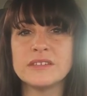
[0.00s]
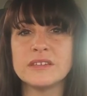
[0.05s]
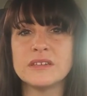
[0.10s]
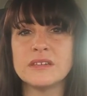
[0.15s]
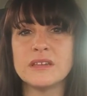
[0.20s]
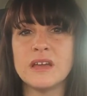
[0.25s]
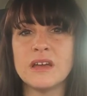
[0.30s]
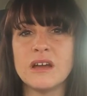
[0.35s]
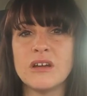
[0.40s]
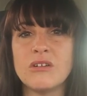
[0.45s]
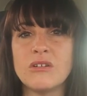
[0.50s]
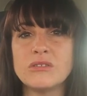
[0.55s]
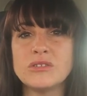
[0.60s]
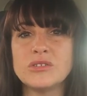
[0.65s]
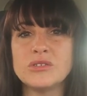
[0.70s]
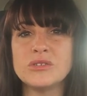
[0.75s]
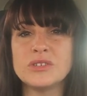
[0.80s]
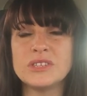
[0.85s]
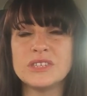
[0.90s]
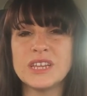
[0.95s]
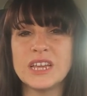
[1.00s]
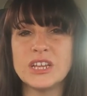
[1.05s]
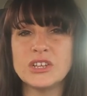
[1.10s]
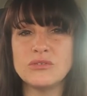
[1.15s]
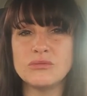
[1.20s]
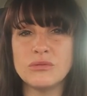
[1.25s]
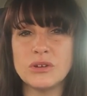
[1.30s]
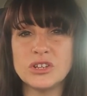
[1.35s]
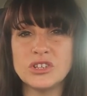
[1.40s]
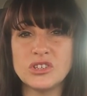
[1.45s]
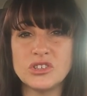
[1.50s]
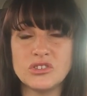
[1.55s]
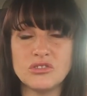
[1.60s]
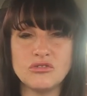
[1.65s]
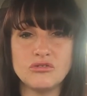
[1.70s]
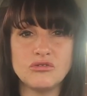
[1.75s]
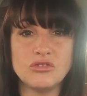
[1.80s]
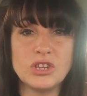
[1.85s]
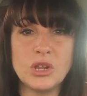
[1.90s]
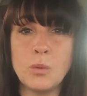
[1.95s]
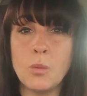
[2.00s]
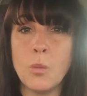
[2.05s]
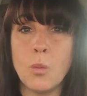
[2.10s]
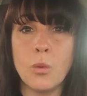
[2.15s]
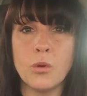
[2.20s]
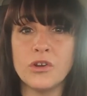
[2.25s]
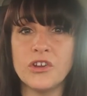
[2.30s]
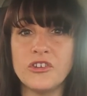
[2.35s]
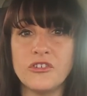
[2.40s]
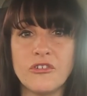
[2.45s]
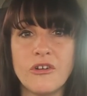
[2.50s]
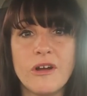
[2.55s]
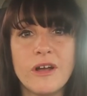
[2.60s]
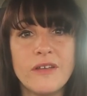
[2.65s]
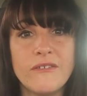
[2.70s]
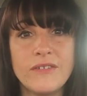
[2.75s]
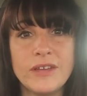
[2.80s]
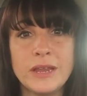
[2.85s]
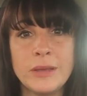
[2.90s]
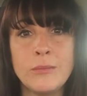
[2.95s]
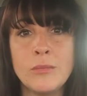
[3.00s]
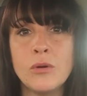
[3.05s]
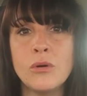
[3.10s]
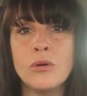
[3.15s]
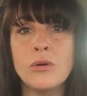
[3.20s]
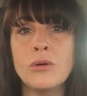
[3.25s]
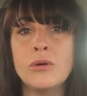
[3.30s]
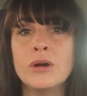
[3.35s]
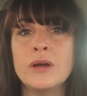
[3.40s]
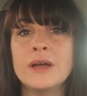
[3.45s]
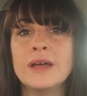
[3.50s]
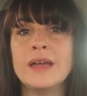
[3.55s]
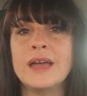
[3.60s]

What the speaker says: and I got to a stage where I just didn't want to drive anymore,